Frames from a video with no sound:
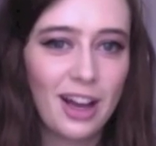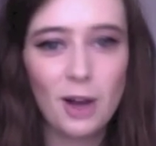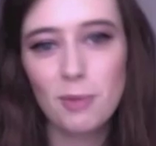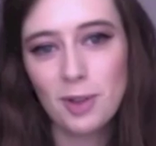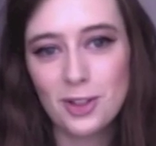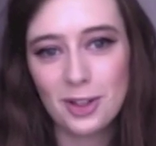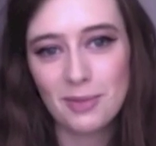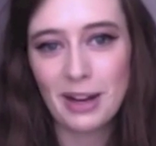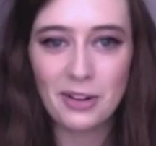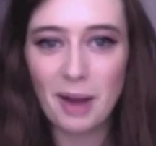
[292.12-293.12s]
Hope you enjoyed
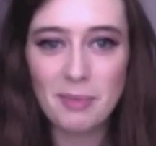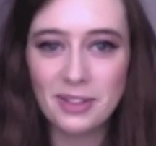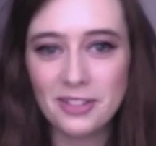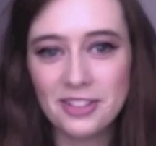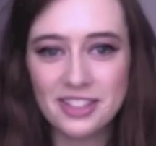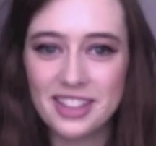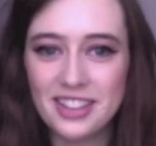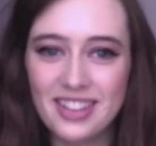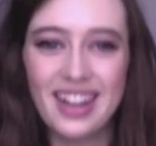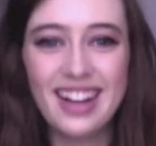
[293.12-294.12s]
my crappy
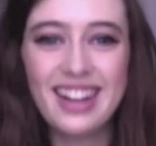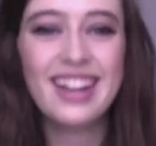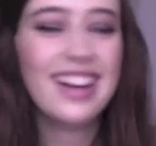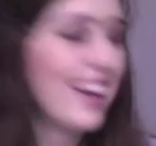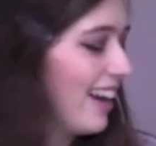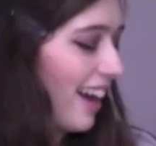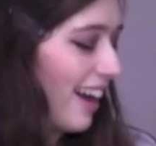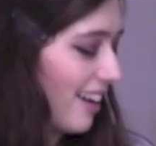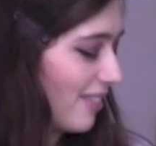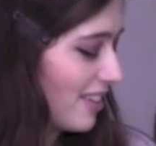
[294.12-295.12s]
review.
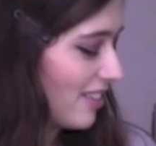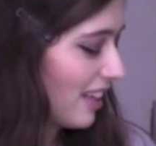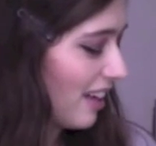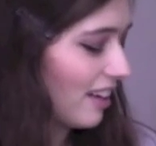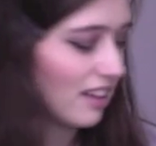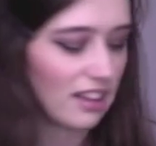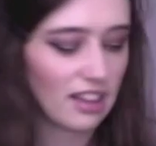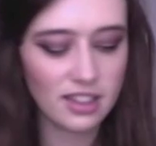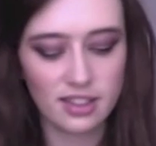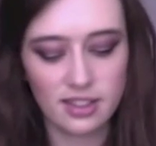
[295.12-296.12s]
I don't think I had anything
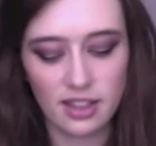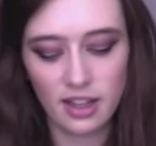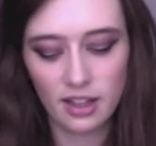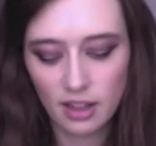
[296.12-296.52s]
else to say.